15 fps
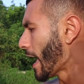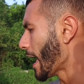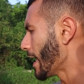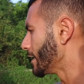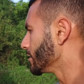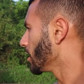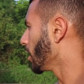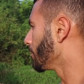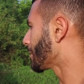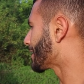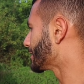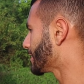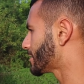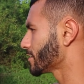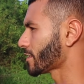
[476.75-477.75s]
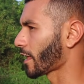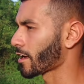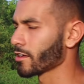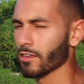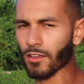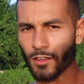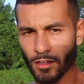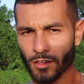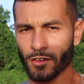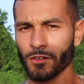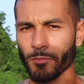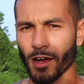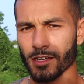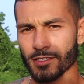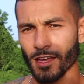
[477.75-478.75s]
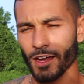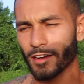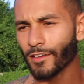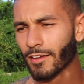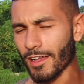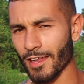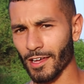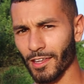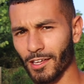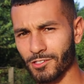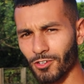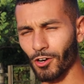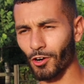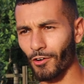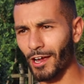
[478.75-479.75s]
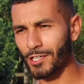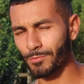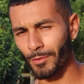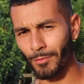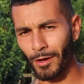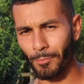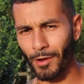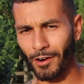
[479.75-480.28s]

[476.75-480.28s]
And because this is like my side and I like tall grass, but my